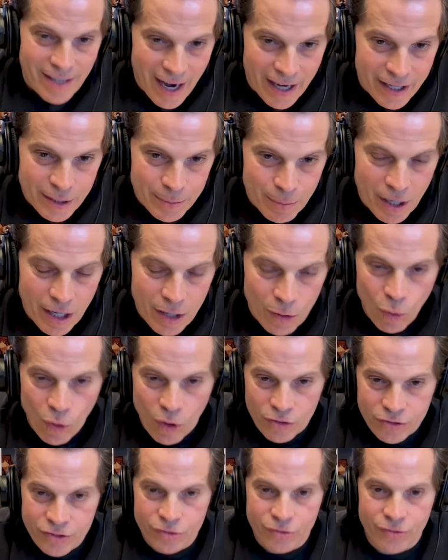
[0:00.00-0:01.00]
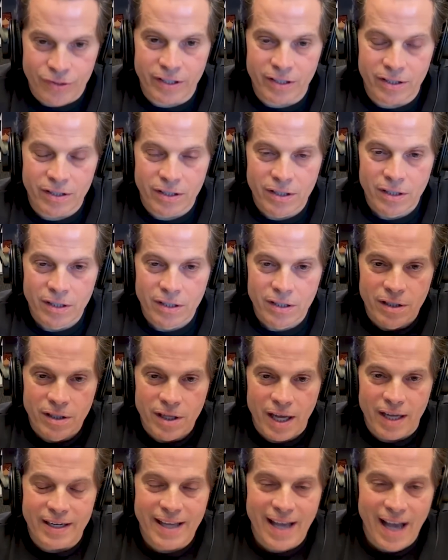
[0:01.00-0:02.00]
Occupy Wall Street.
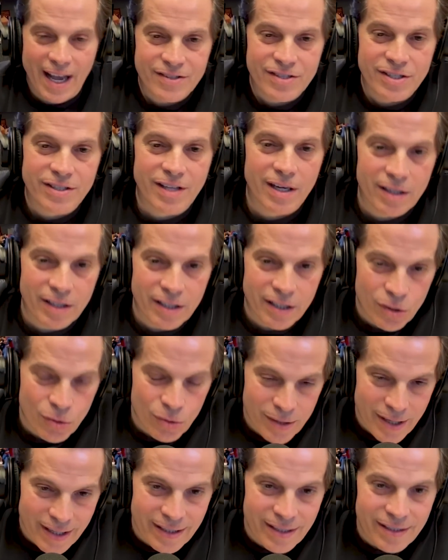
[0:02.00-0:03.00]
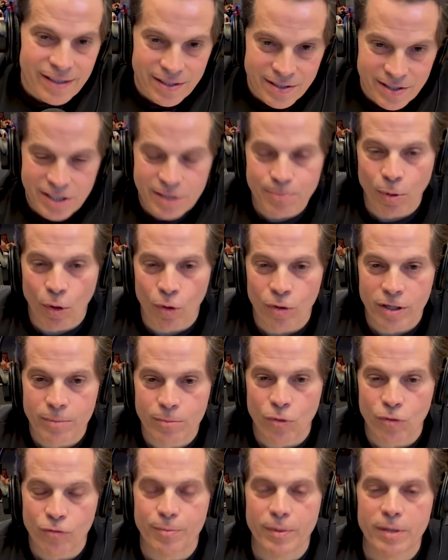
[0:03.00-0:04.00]
And he accidentally created the Tea Party
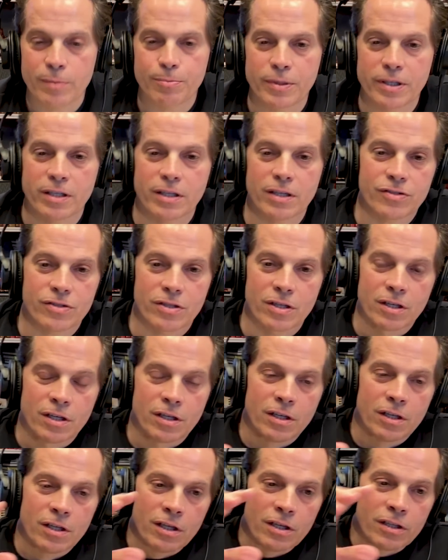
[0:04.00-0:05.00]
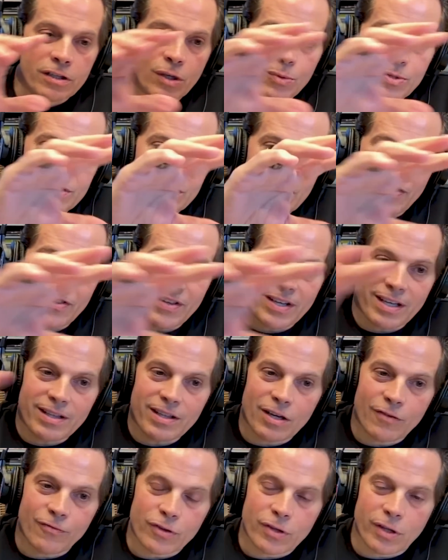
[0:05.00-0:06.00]
movement because there was nothing in
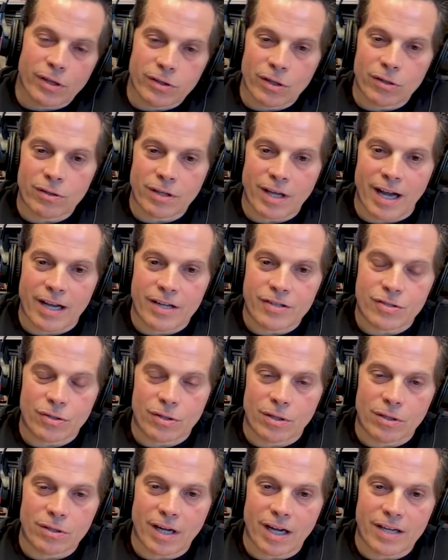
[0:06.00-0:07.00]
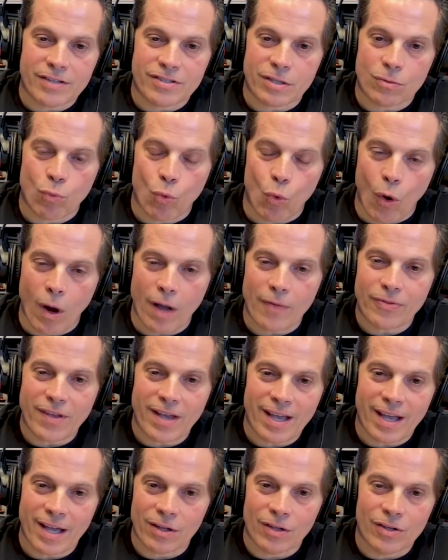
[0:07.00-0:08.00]
there for the little guy. So the little guy said, "What
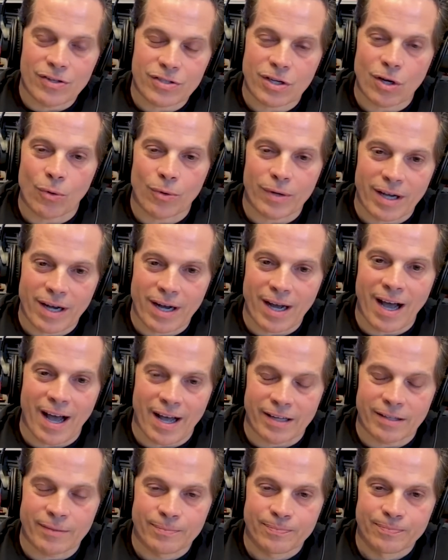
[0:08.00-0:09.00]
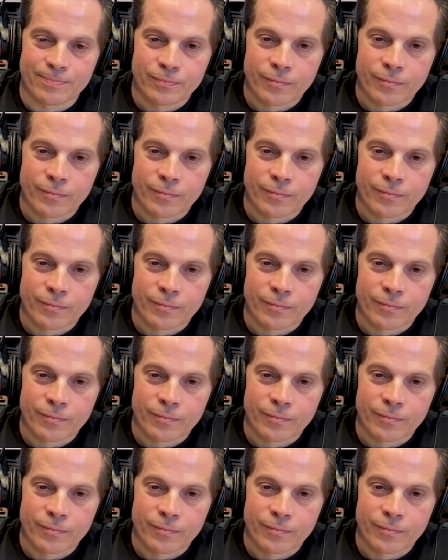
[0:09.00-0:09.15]
the hell is going on?